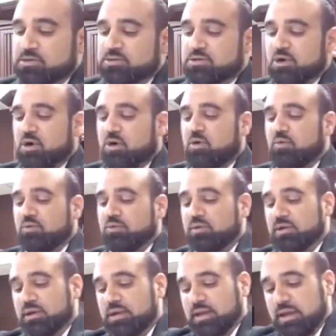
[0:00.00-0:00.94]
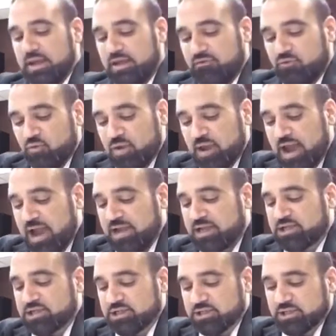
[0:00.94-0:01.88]
So, if we
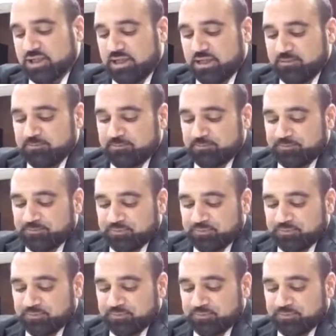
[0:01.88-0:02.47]
actually